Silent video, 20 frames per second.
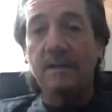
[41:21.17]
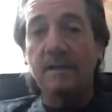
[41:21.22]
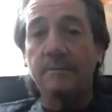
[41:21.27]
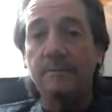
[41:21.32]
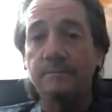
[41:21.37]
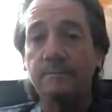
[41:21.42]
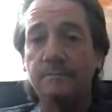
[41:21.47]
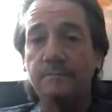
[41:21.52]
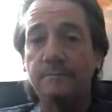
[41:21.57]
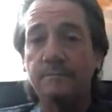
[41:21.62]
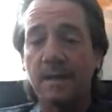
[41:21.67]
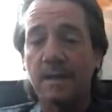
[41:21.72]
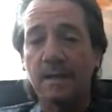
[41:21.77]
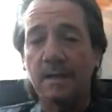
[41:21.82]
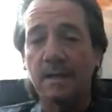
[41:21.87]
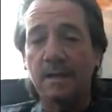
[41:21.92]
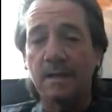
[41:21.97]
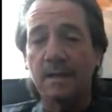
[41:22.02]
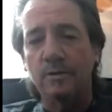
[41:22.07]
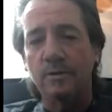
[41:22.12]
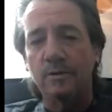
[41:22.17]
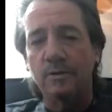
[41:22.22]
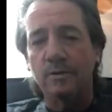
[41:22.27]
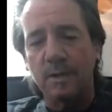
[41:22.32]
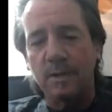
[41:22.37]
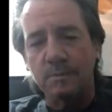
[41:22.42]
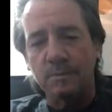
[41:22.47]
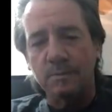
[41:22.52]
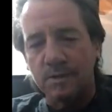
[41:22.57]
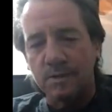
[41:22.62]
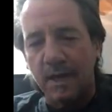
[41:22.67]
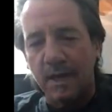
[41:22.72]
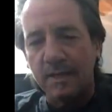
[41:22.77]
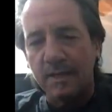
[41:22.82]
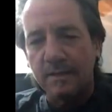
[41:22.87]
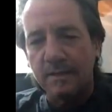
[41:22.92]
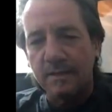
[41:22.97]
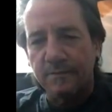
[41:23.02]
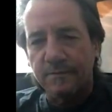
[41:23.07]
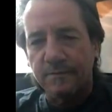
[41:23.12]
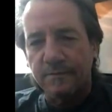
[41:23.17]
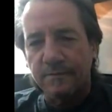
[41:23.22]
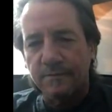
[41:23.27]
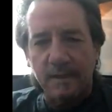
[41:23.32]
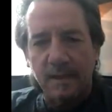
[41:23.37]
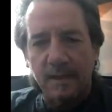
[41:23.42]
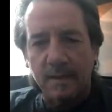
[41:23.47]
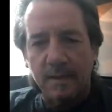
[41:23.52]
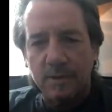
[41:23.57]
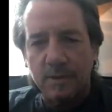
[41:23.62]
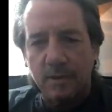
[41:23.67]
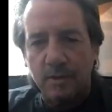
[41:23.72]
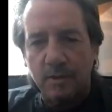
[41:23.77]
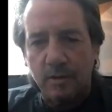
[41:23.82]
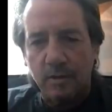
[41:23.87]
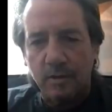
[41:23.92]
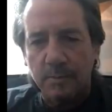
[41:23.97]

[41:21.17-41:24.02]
I thought it was great the fact that he came to the club.